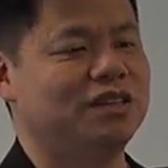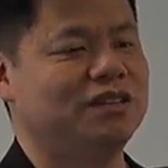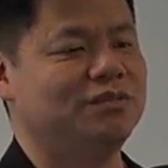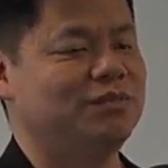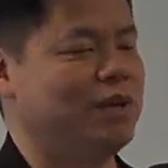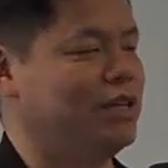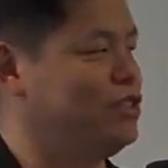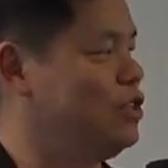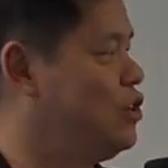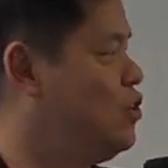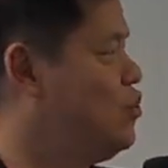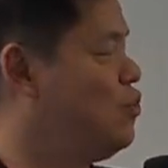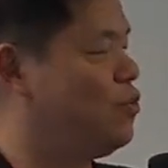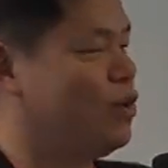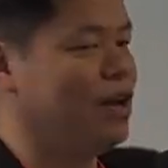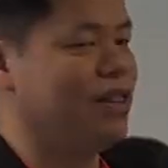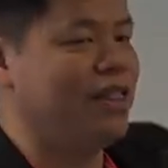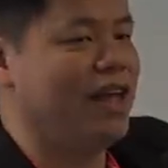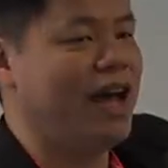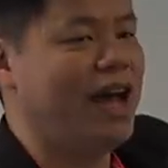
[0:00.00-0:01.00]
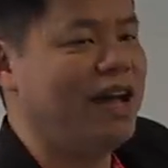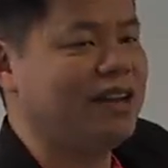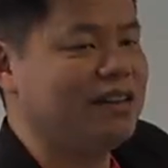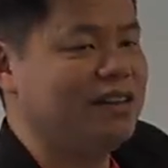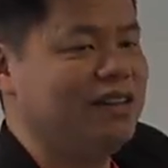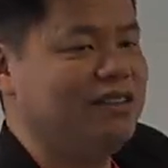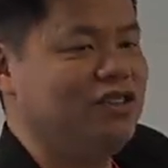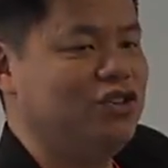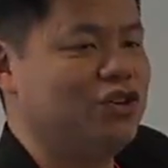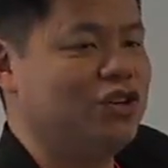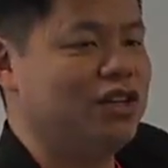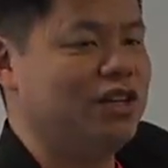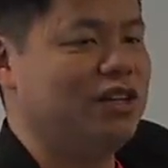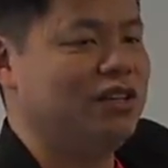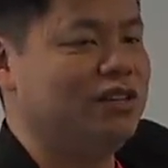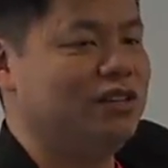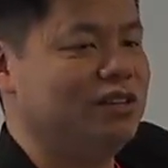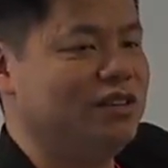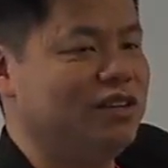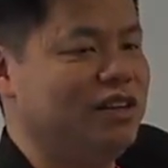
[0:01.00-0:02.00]
Basically, you run that, and you
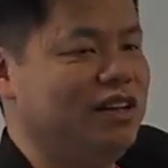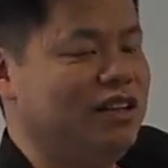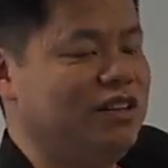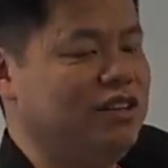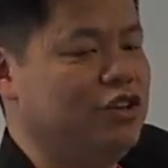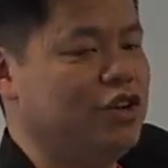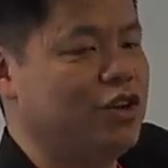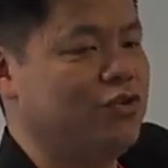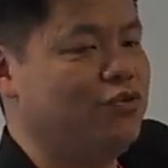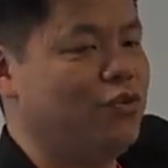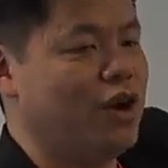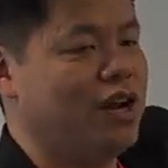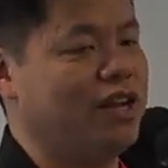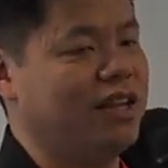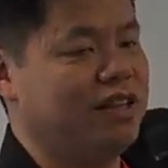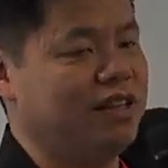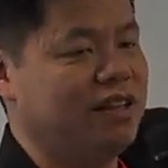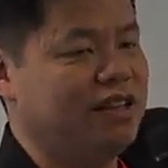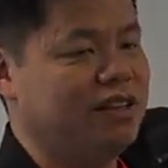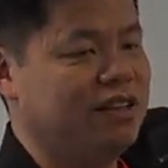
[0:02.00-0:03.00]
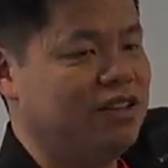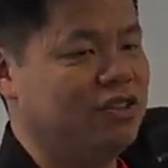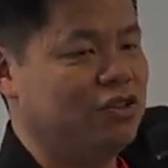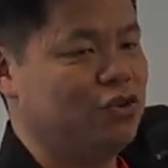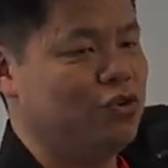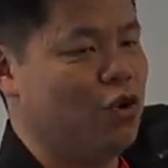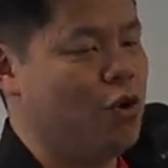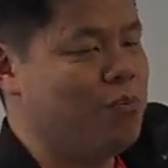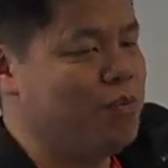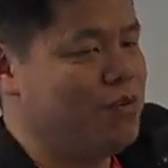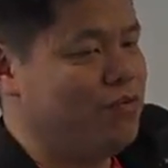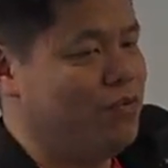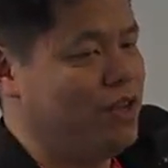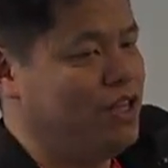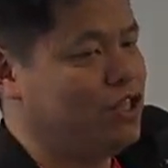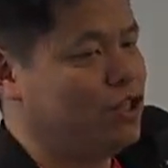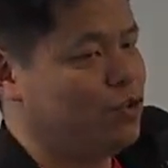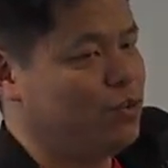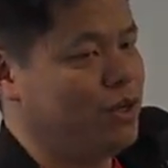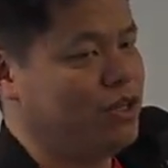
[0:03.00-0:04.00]
can uh, you can run it through Open
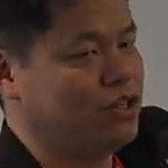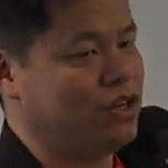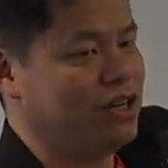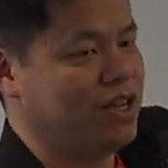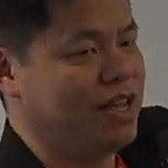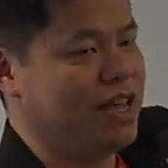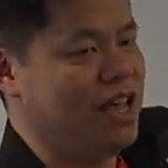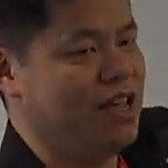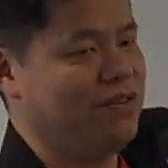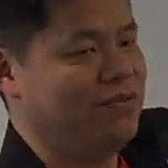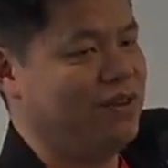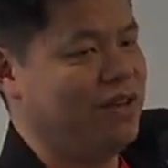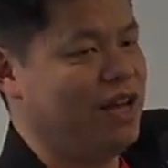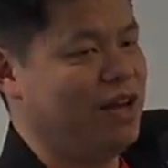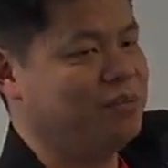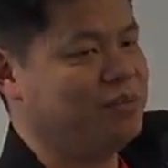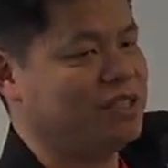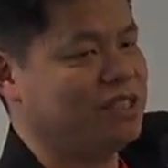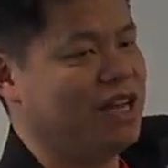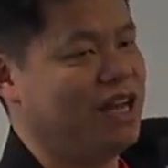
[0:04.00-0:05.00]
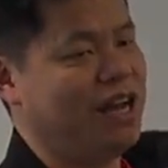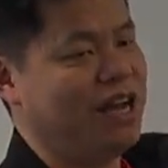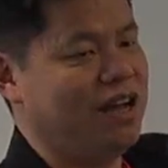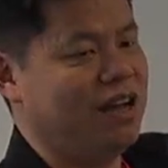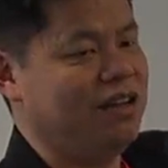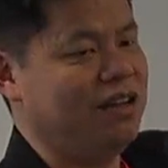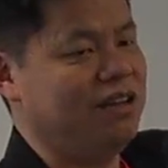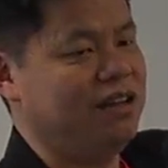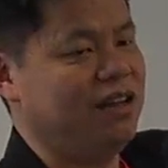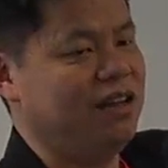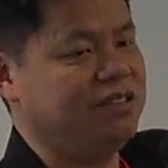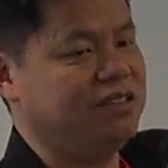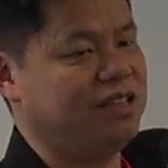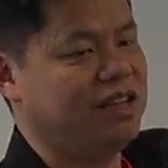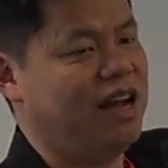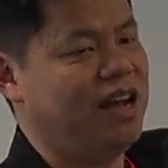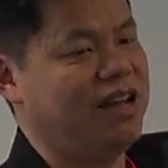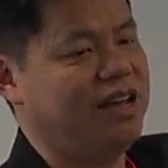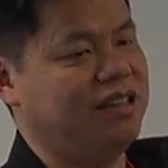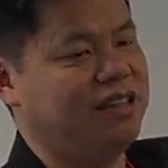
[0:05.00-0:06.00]
switch on a KVM side, si
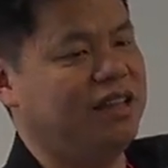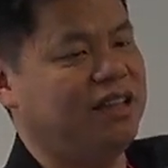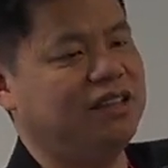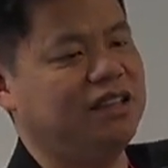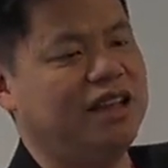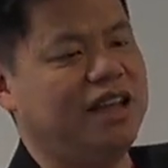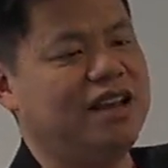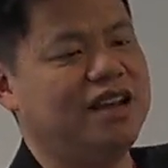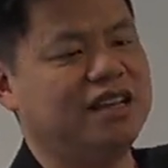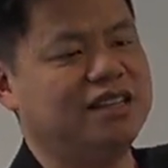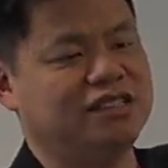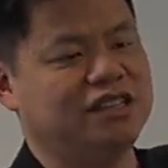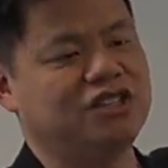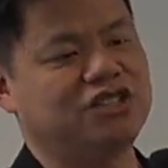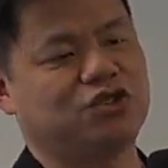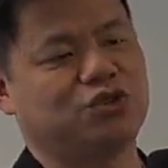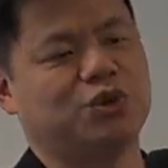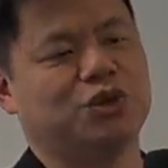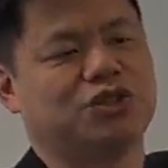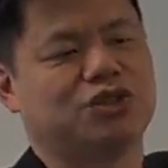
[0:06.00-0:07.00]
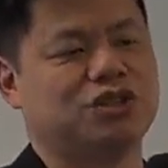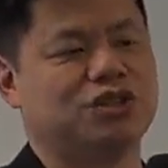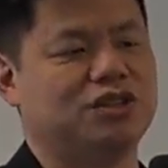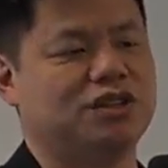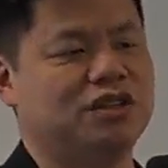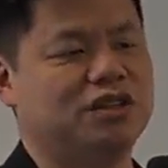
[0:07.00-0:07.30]
and then an NSX switch.